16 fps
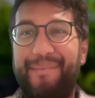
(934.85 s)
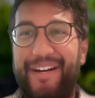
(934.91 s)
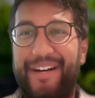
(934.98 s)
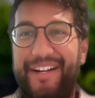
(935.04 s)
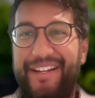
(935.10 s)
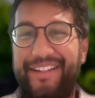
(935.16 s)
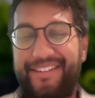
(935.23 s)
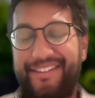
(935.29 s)

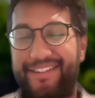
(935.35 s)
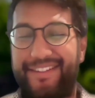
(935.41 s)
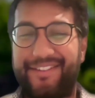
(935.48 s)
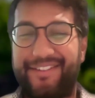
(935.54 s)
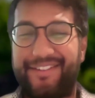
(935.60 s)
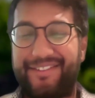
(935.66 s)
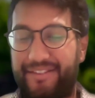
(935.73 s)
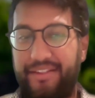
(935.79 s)
but
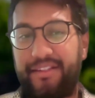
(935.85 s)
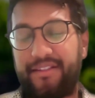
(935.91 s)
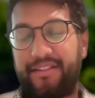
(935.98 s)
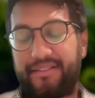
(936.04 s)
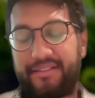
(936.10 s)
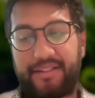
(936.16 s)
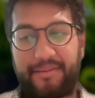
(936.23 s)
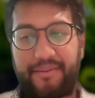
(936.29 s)
this
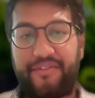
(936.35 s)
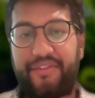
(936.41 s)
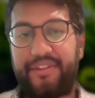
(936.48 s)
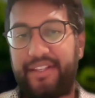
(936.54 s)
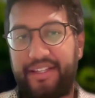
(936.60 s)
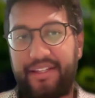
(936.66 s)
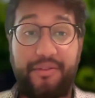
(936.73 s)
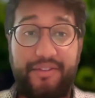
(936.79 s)
is some
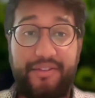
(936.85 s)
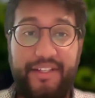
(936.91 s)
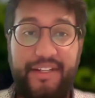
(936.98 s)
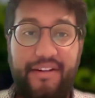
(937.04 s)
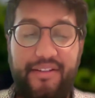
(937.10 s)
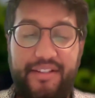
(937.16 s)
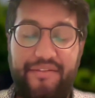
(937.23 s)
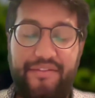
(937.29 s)
of the tools
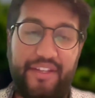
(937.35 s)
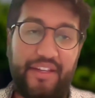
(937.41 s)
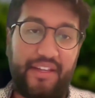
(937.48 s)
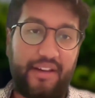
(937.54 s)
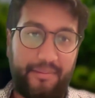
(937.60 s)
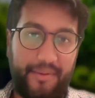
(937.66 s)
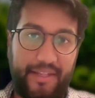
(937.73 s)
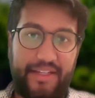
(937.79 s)
that are
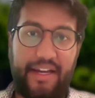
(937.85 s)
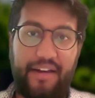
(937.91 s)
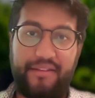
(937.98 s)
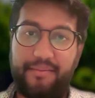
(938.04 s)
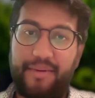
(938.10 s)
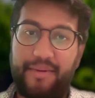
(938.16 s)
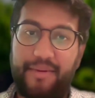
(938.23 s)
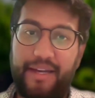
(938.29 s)
definitely coming
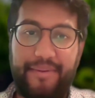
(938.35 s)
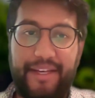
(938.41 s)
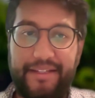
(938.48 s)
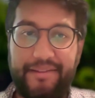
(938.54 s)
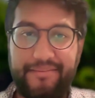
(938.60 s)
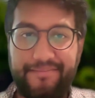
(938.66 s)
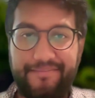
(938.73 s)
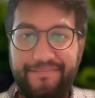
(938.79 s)
down the
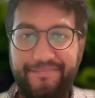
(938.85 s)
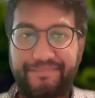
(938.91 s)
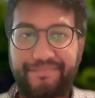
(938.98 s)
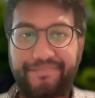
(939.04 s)
pipeline.